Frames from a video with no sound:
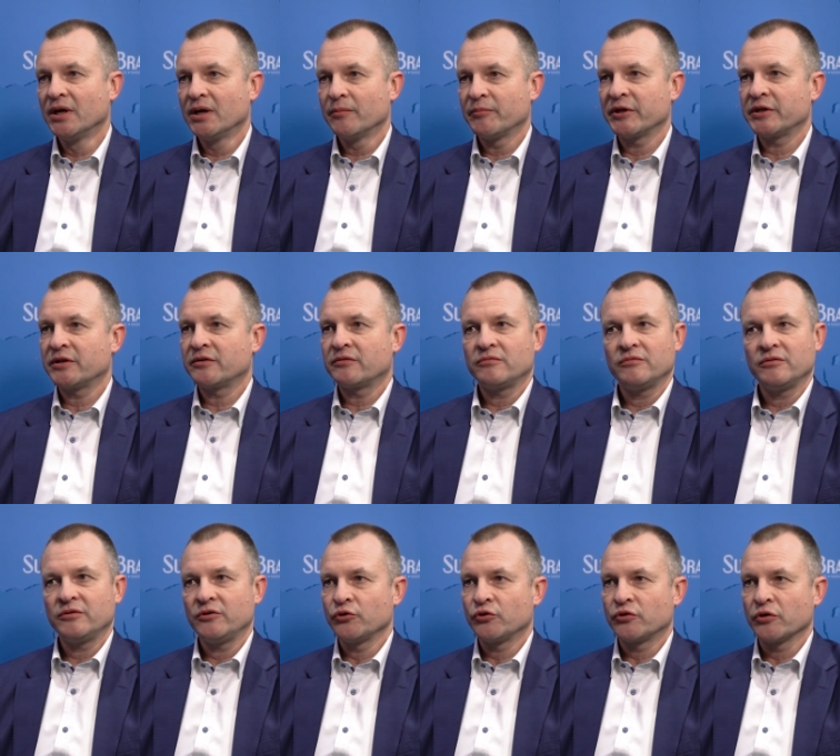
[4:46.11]
but
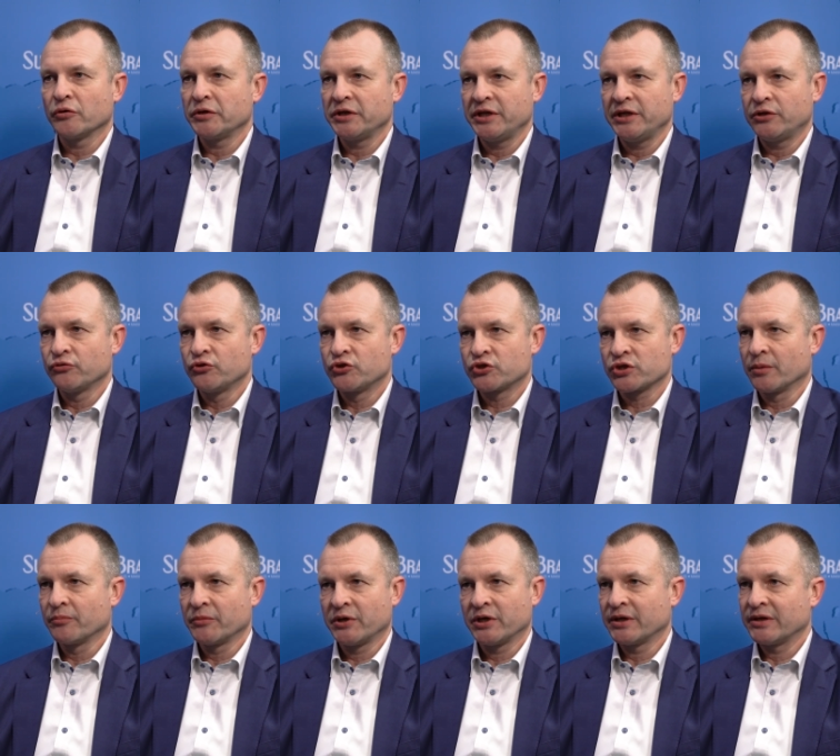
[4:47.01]
you don't need to
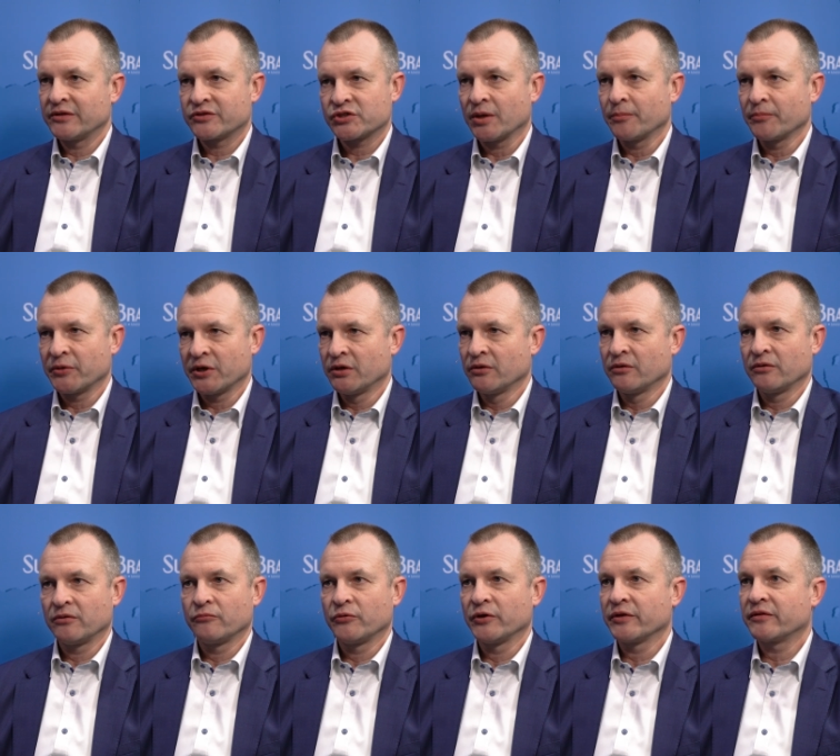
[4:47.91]
jump, jump in
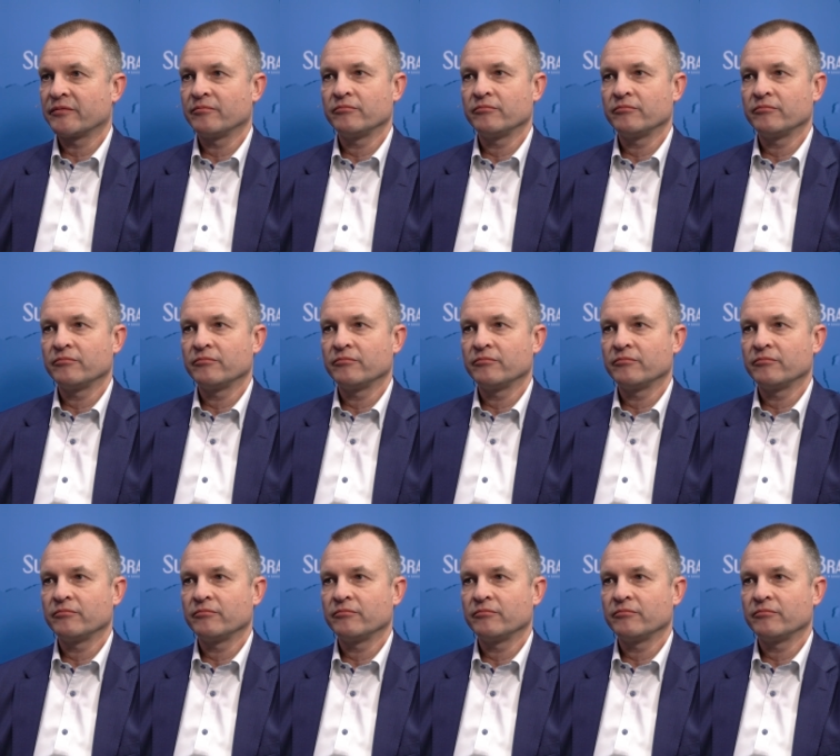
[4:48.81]
with